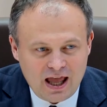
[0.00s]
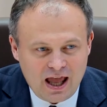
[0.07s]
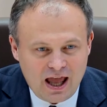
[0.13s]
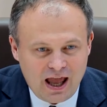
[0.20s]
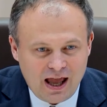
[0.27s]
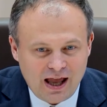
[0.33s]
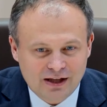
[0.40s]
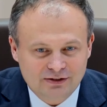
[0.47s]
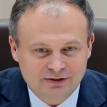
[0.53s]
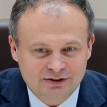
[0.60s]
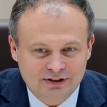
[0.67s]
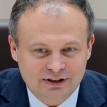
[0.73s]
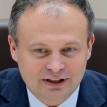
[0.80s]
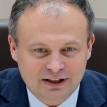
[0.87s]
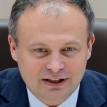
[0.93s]
and
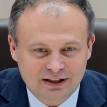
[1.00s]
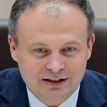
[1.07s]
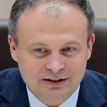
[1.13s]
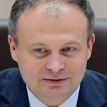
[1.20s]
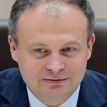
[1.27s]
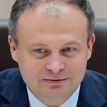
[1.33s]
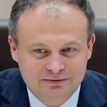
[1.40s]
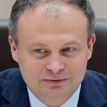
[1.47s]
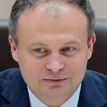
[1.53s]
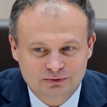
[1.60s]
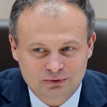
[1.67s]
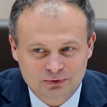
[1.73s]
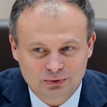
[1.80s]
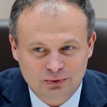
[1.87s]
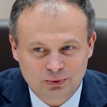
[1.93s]
uh,
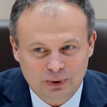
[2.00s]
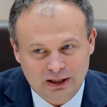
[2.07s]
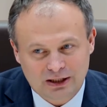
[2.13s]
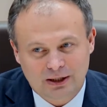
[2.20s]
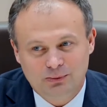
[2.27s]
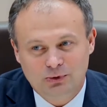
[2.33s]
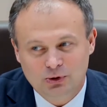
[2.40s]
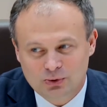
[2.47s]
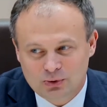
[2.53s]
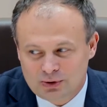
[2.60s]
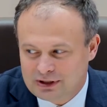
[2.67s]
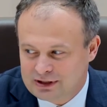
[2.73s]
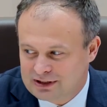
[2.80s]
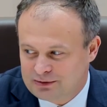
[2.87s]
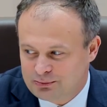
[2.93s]
to welcome you
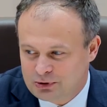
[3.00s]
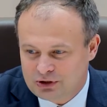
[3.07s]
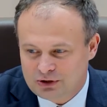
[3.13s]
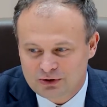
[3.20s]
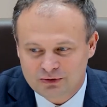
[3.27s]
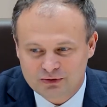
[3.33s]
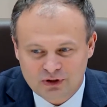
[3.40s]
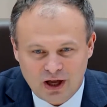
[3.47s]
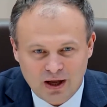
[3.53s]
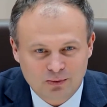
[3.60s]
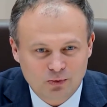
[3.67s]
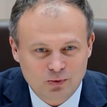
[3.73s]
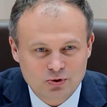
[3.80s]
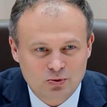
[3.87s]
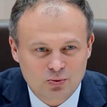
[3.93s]
in the period of
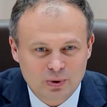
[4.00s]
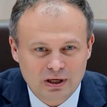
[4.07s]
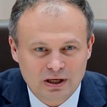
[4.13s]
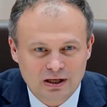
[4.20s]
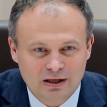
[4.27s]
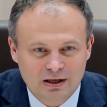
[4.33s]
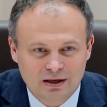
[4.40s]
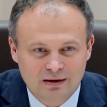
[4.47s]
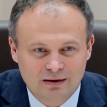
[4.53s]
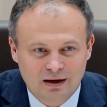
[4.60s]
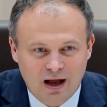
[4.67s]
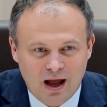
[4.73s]
time which we